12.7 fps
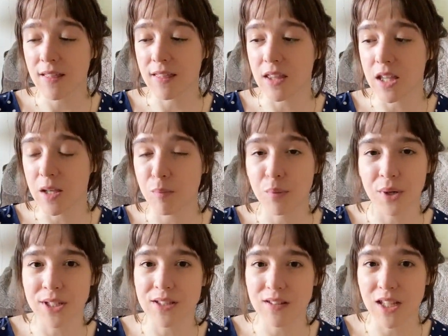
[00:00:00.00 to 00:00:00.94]
the
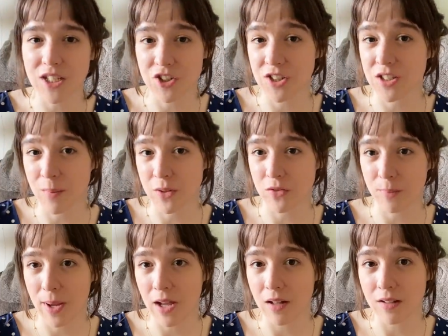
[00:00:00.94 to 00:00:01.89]
prince that she summons
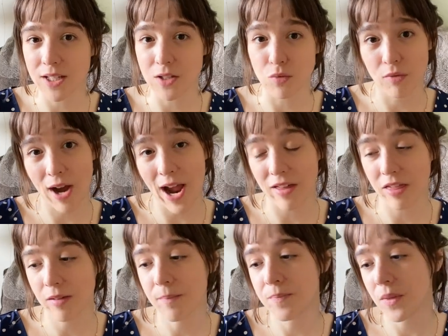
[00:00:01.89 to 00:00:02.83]
from hell is
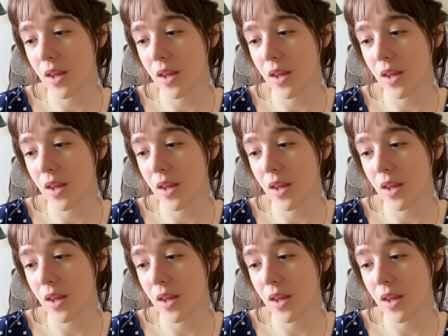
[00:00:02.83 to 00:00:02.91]
Wrath.